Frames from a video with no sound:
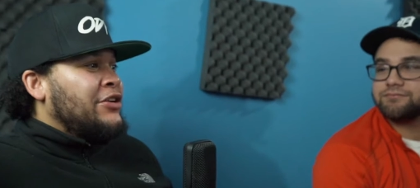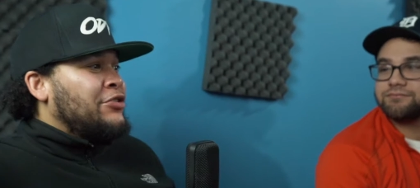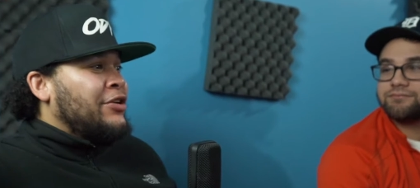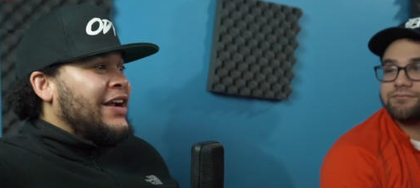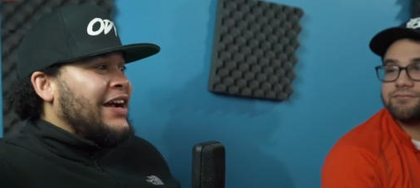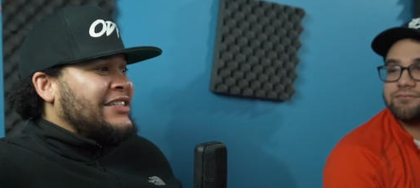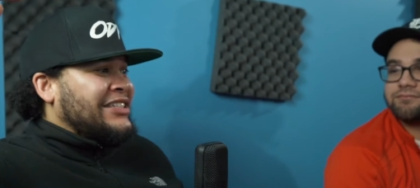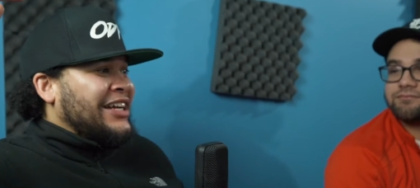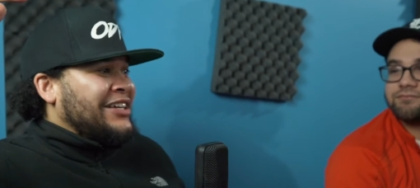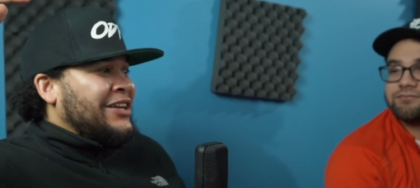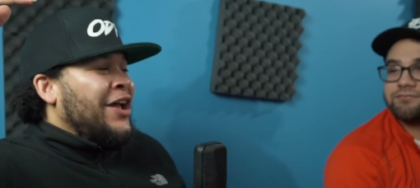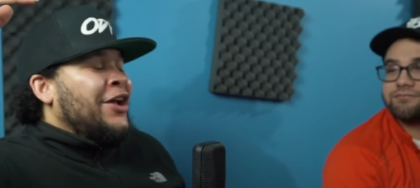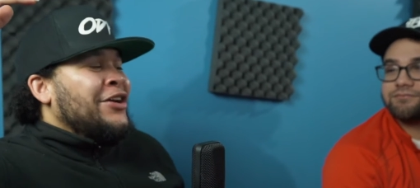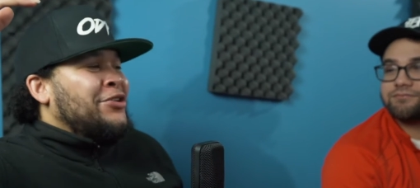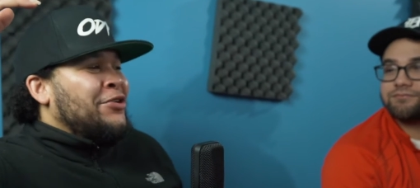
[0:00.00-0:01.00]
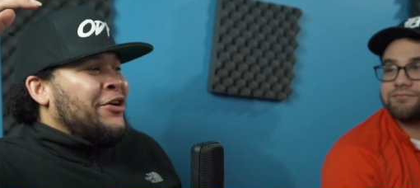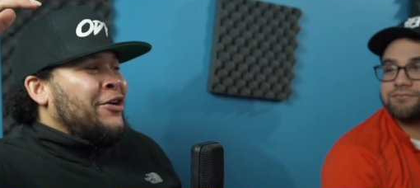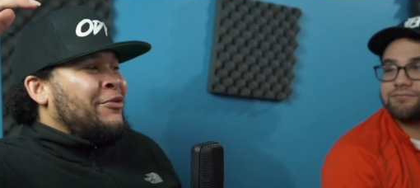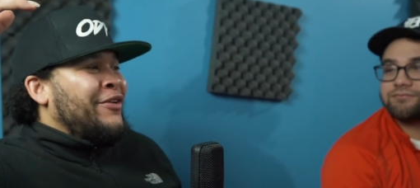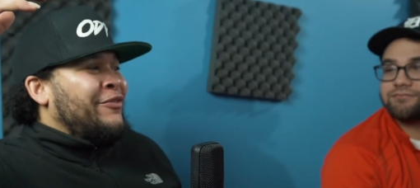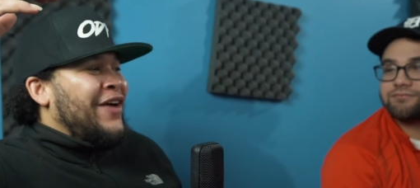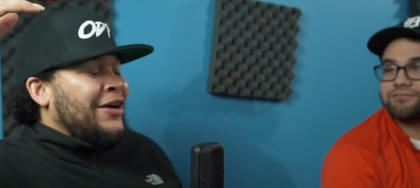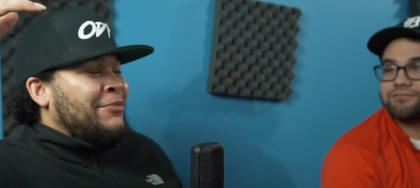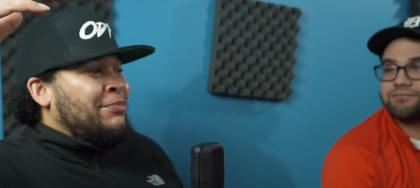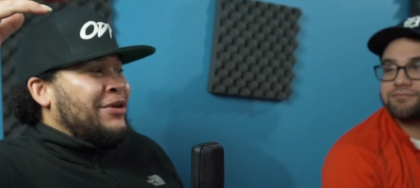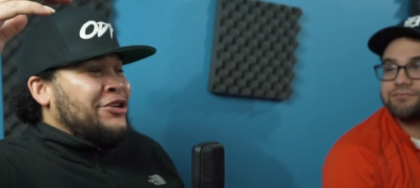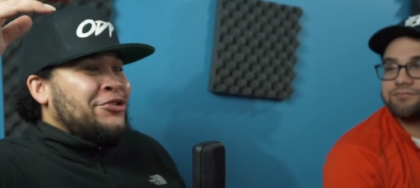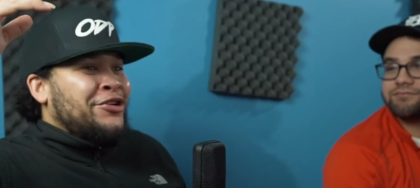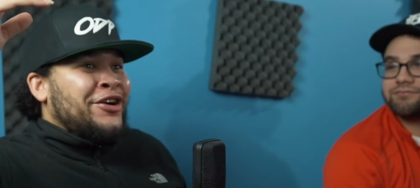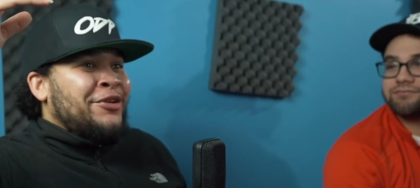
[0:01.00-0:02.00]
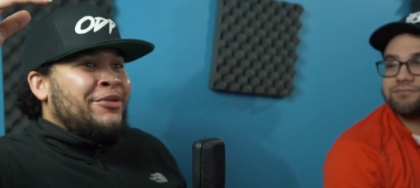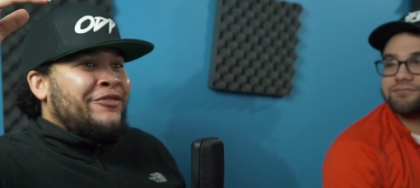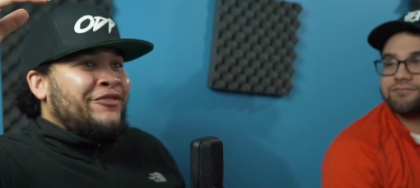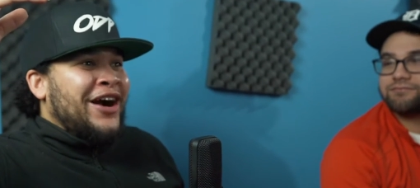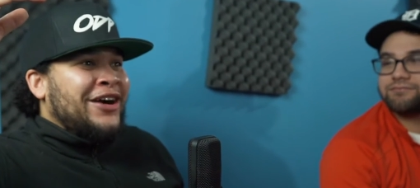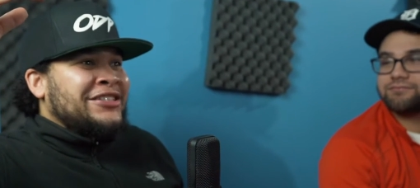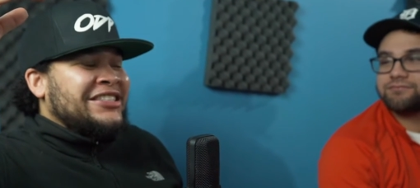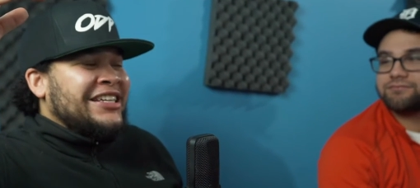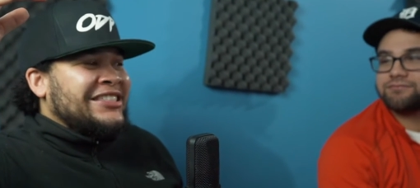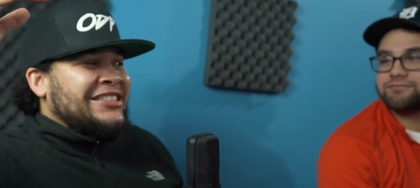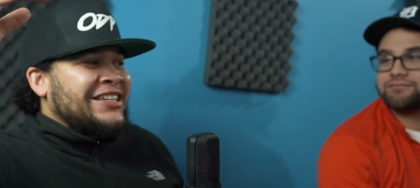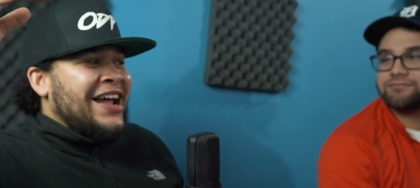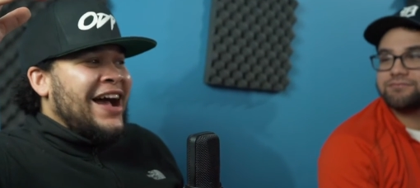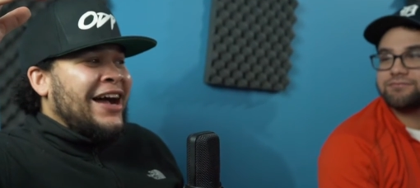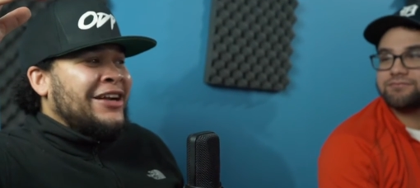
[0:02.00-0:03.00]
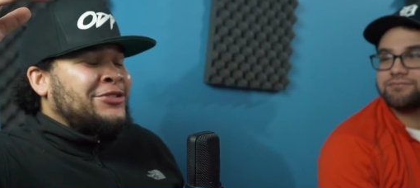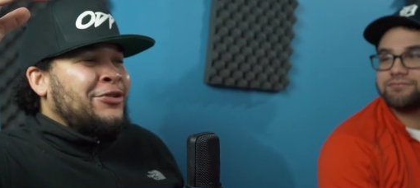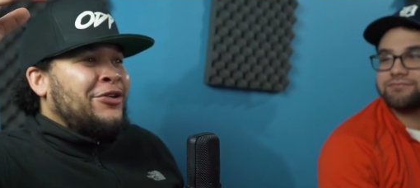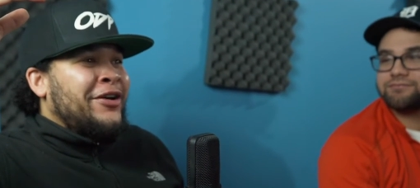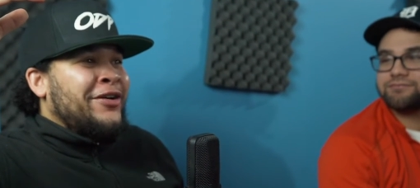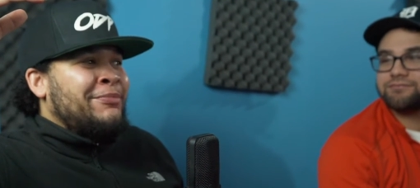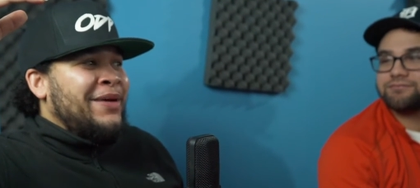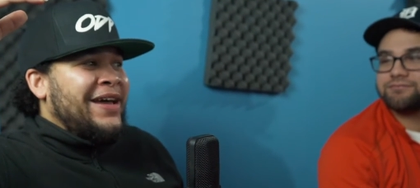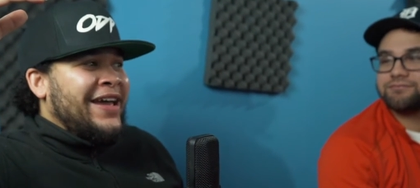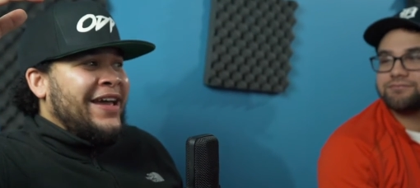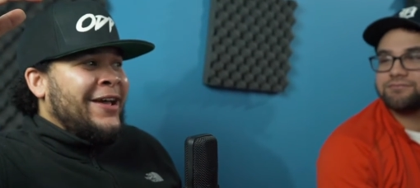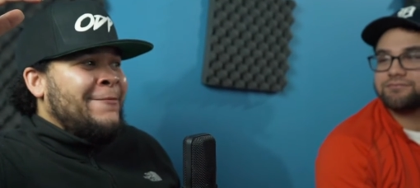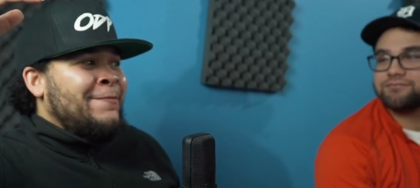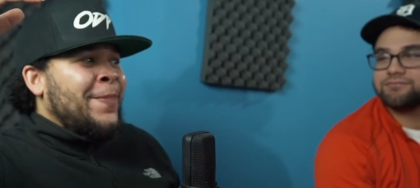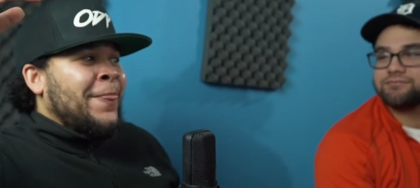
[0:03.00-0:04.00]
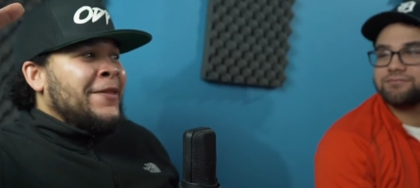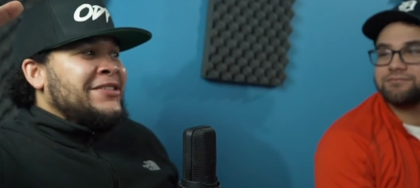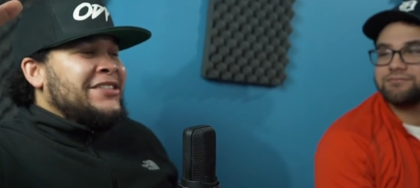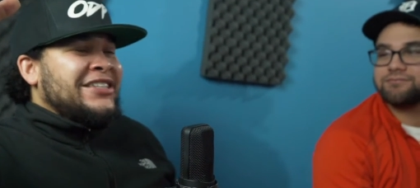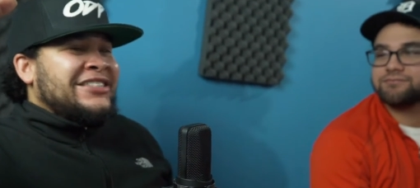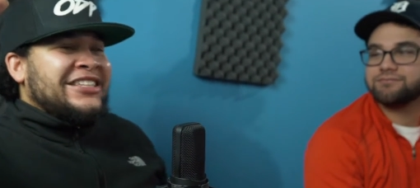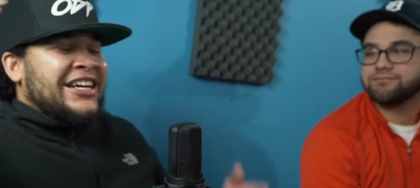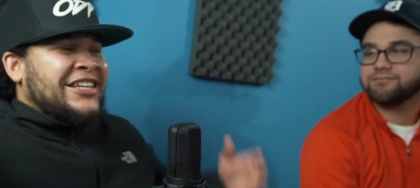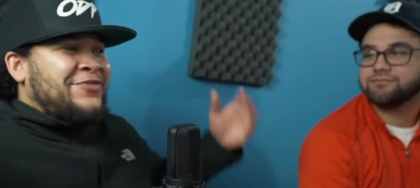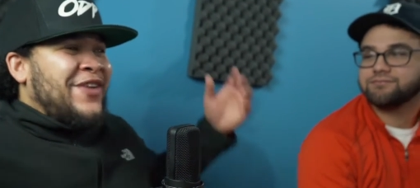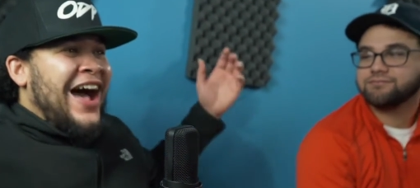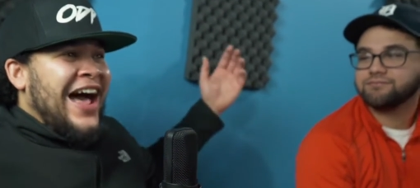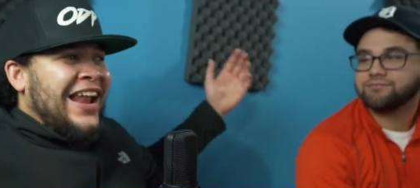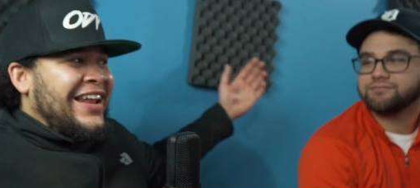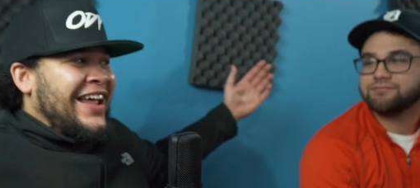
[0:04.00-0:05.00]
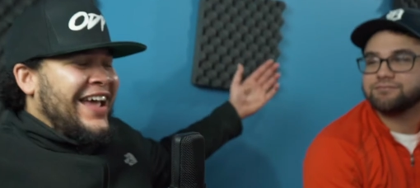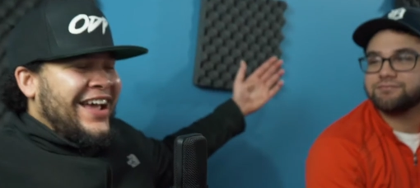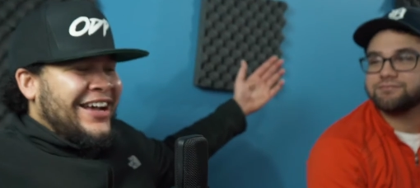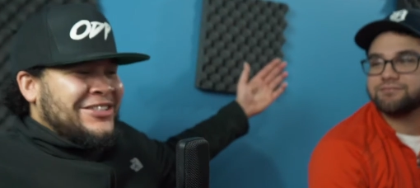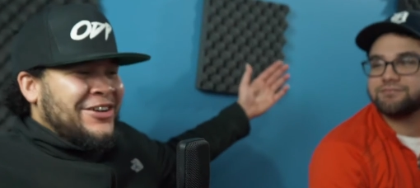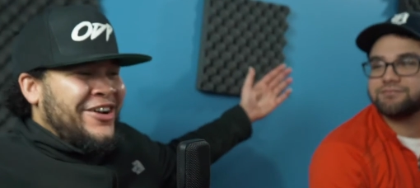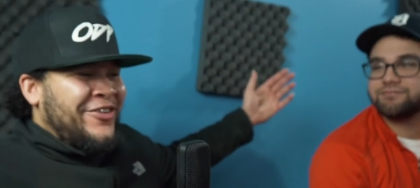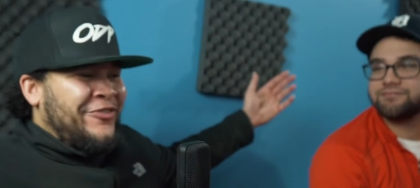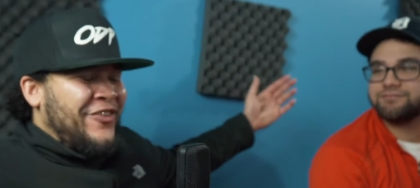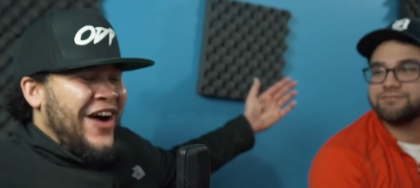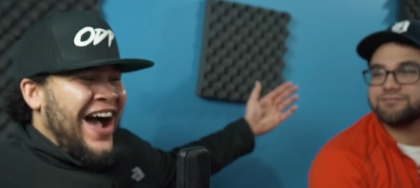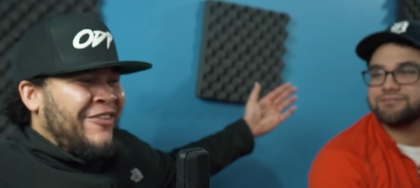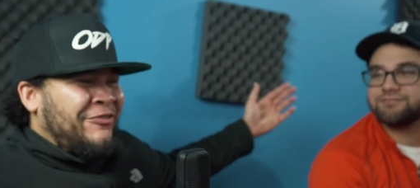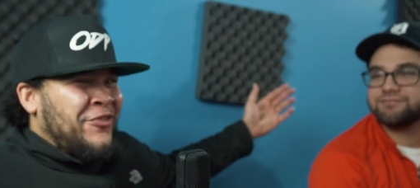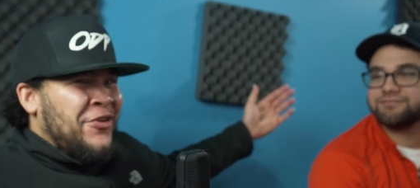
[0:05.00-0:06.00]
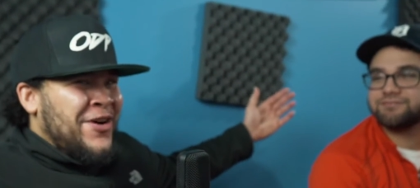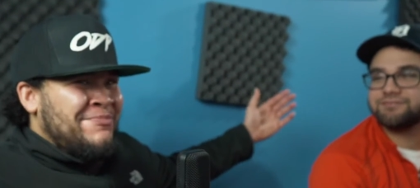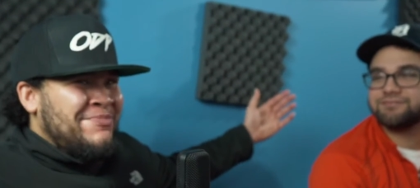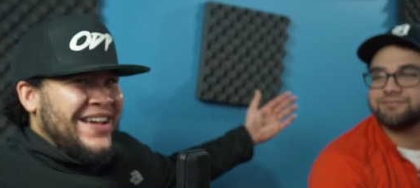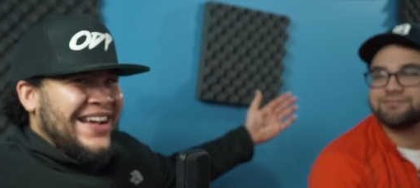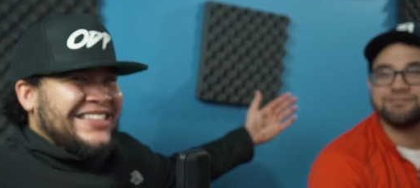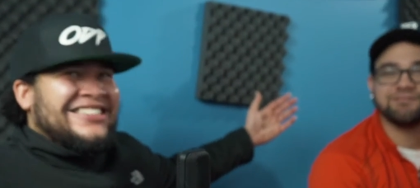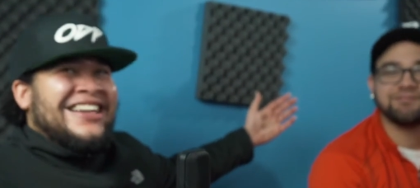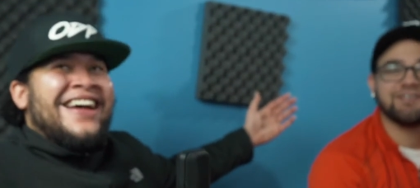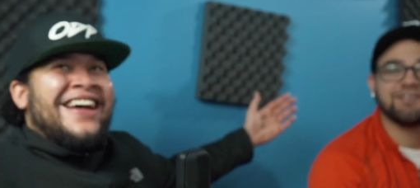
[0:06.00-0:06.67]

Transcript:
Speaker 1: doing that shit, doing the reverse, but doing the reverse sixty-nine to on the bed. Man. Just six five legs on the five four bitch.